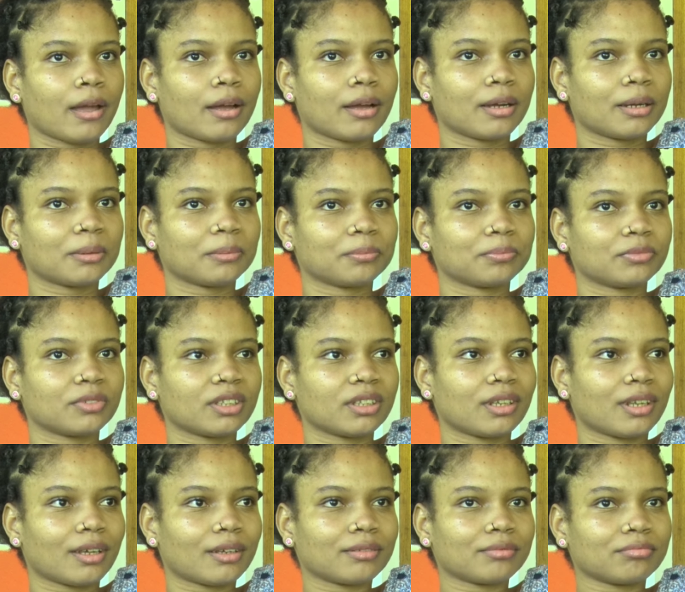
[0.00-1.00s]

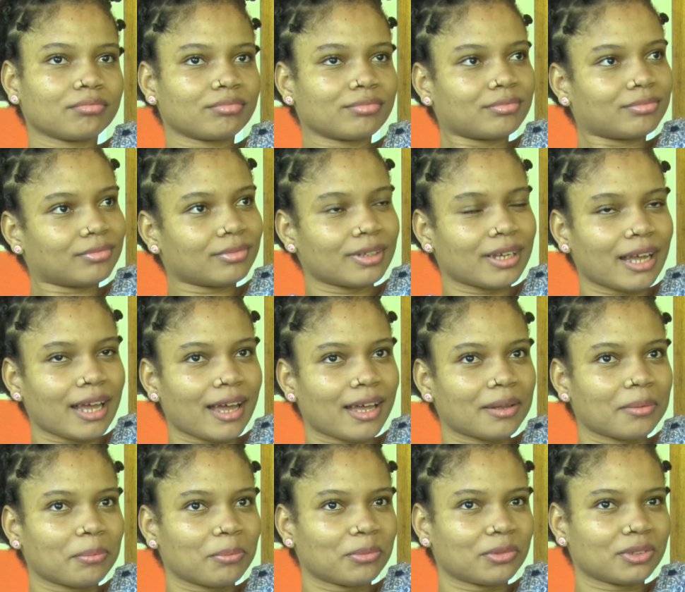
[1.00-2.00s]

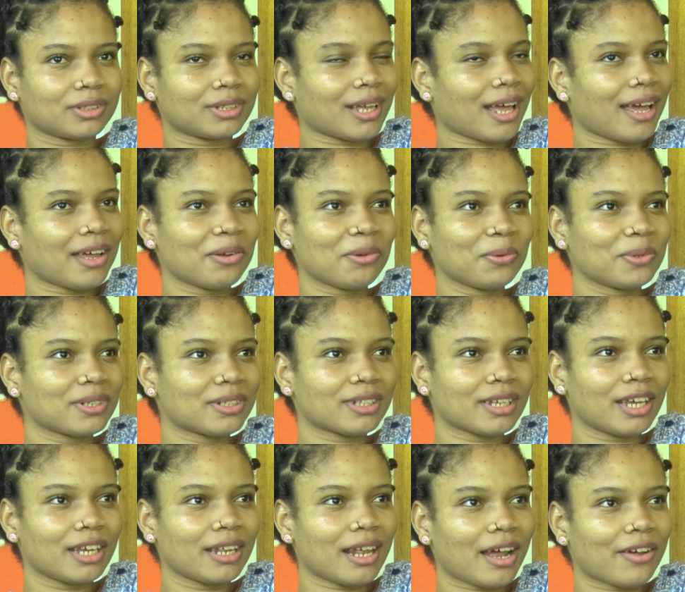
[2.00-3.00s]
I won't
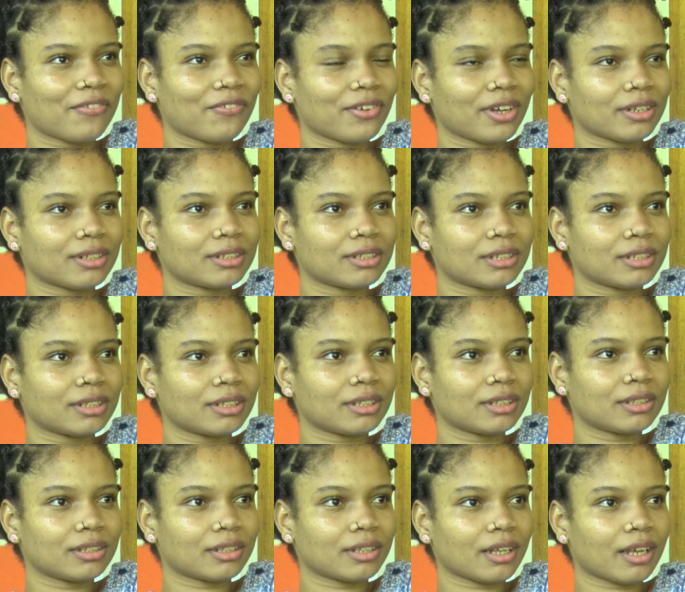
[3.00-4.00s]
say it affected
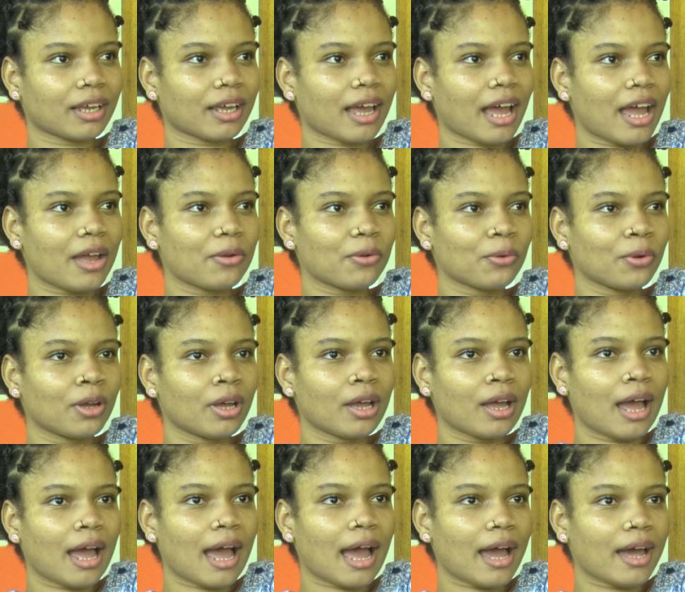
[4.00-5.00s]
it. Like, I
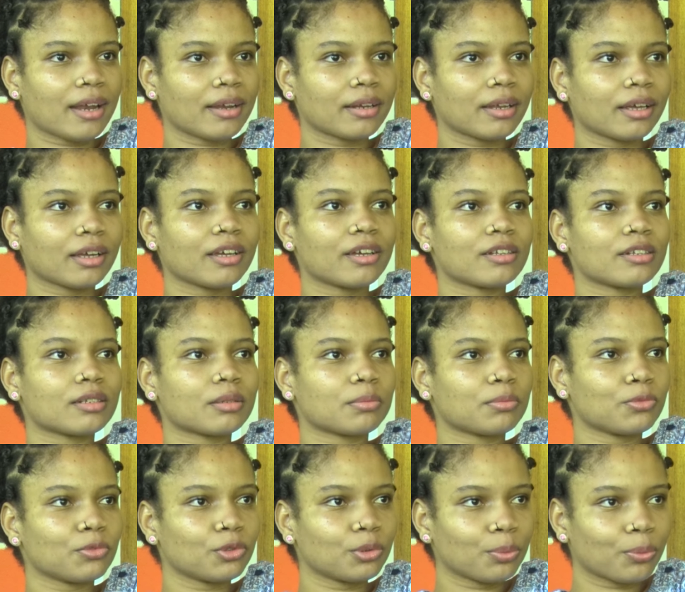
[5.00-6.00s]
had like a
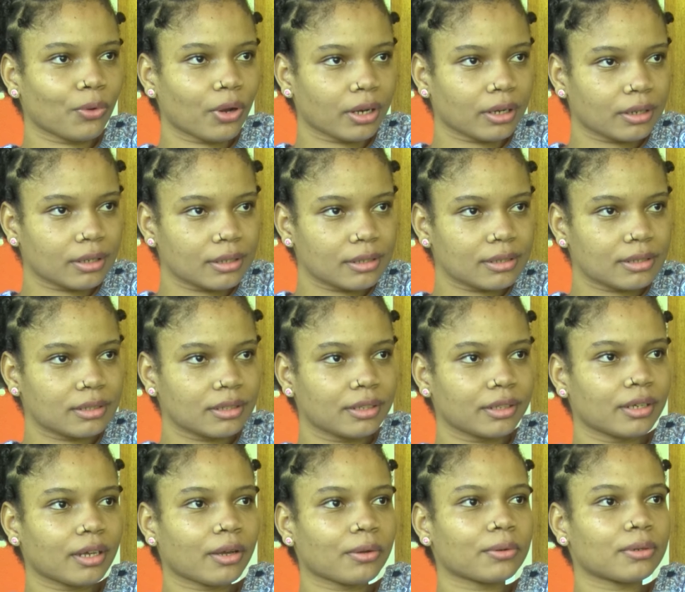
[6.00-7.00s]
smooth
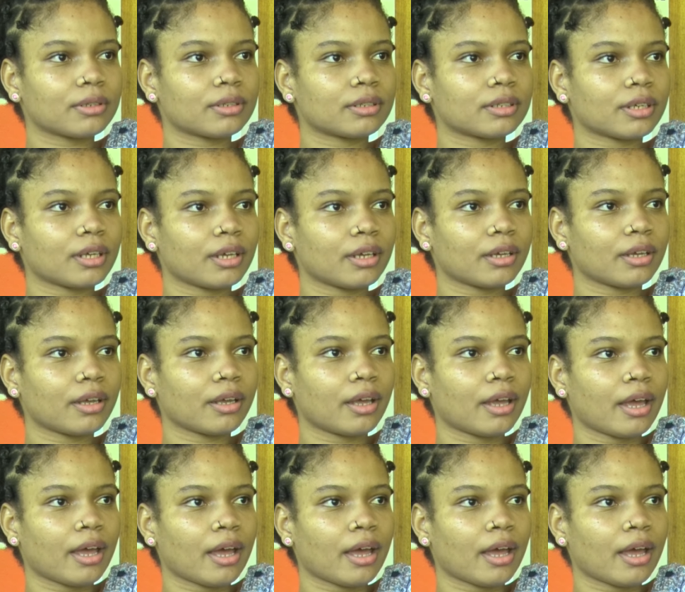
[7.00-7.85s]
pregnancy, I would say.